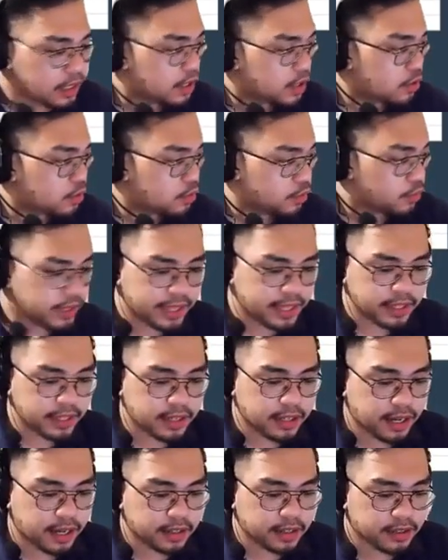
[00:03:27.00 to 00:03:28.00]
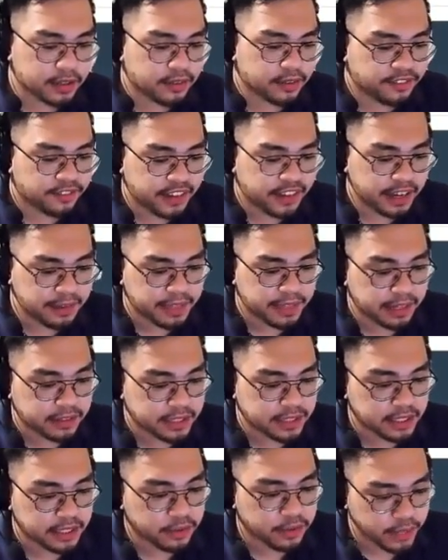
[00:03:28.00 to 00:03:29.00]
We then got
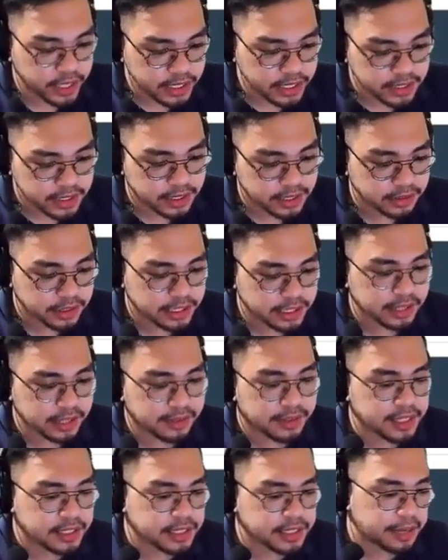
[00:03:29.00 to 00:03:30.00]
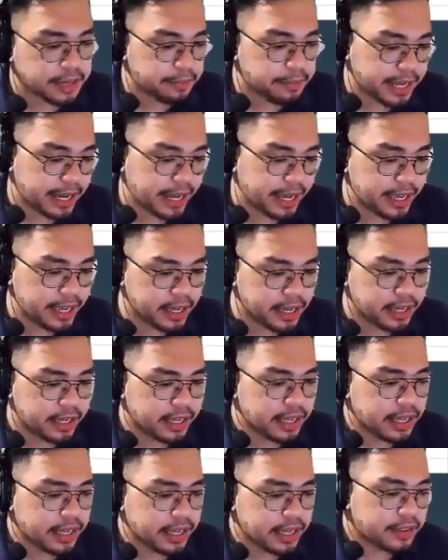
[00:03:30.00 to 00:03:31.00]
5,000 tweets using this API.
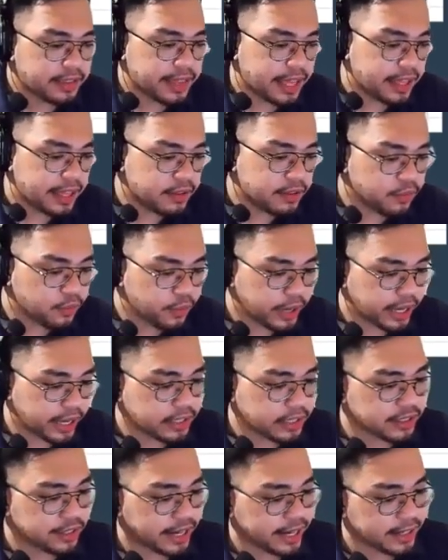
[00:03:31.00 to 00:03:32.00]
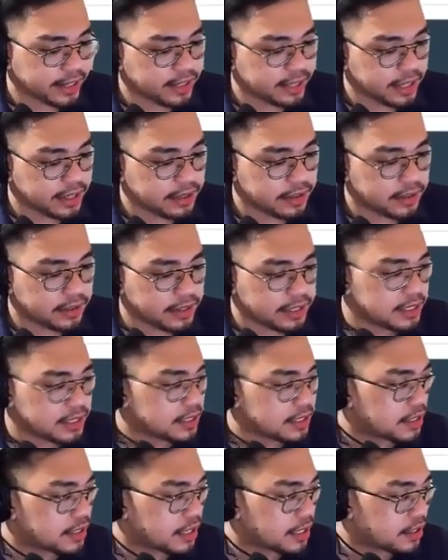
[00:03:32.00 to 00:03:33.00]
Then we extracted the
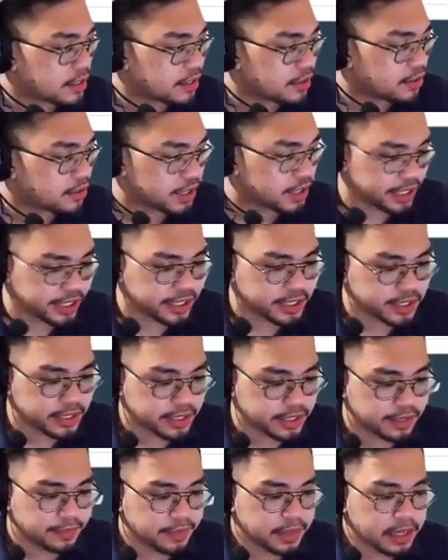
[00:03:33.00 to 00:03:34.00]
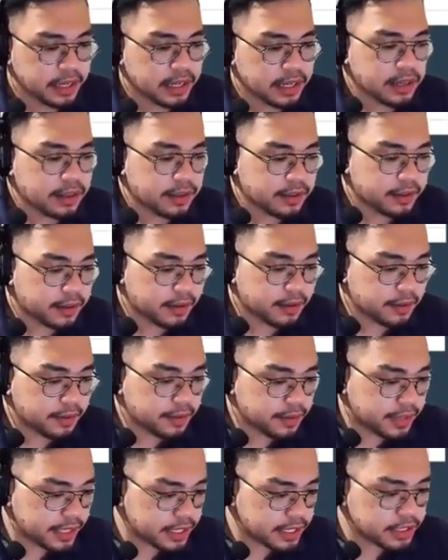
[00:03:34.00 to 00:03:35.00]
distinct users.
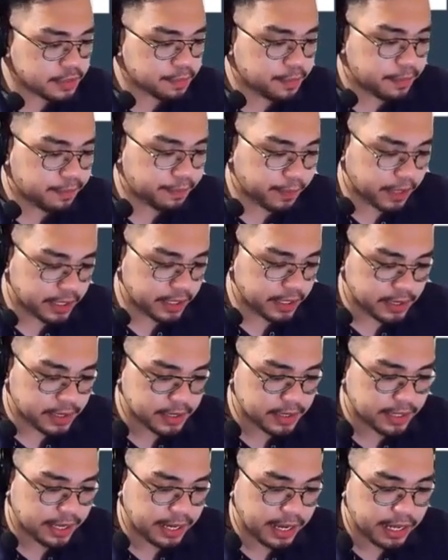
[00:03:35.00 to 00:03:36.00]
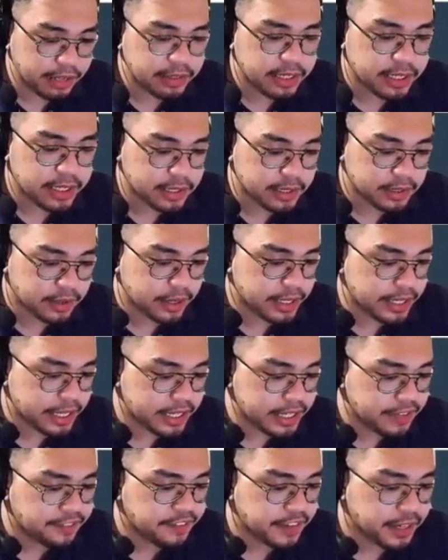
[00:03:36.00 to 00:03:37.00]
This process allowed us to
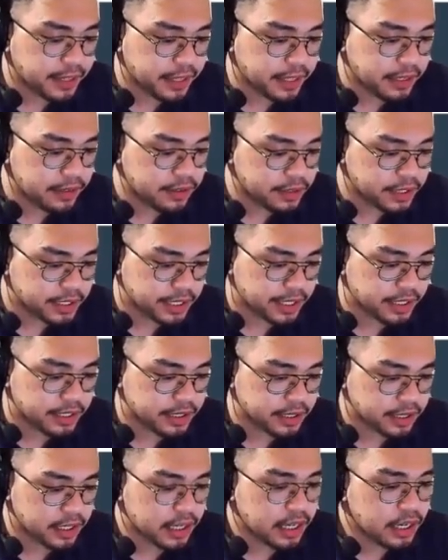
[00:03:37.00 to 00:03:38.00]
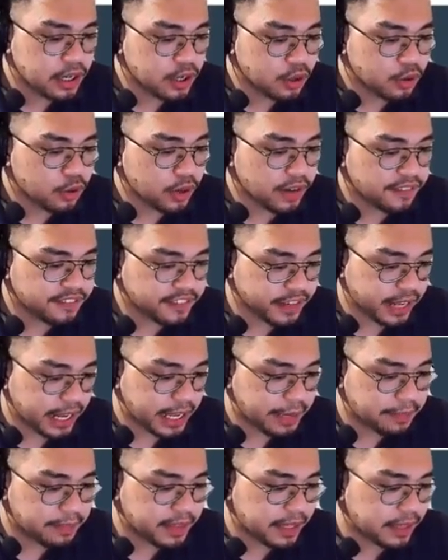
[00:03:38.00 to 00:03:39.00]
identify the users who have
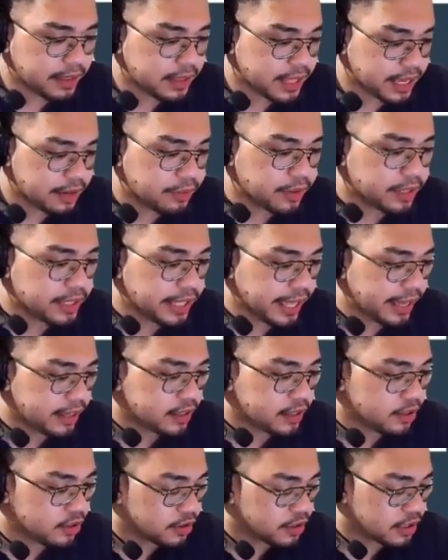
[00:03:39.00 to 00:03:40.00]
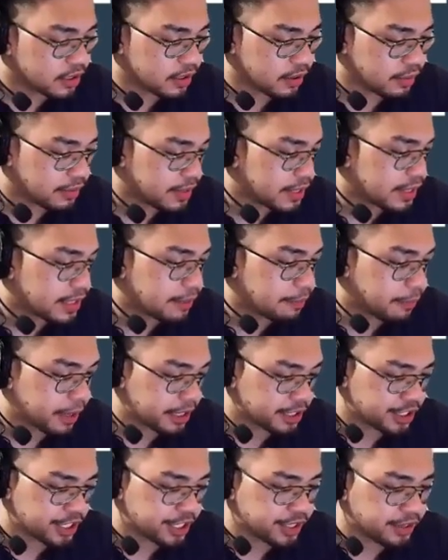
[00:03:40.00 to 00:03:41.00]
claimed that they were diagnosed with
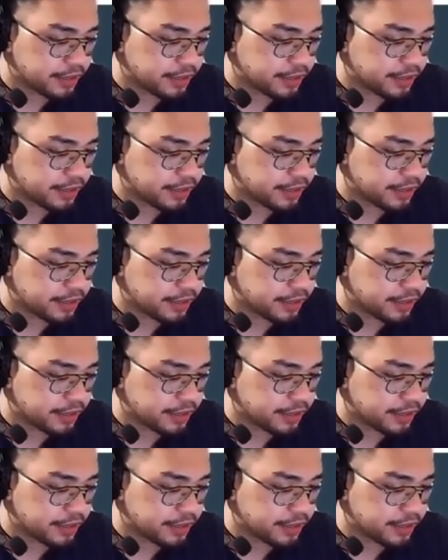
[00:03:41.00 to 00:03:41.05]
depression.